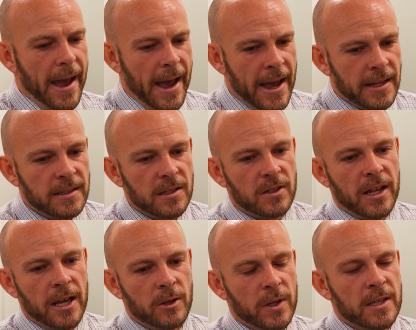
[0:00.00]
And
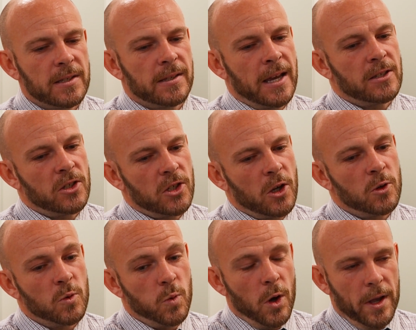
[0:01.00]
now it's that
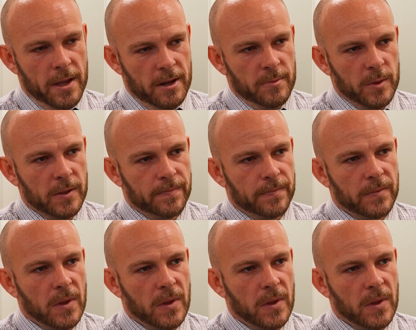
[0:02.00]
so what element.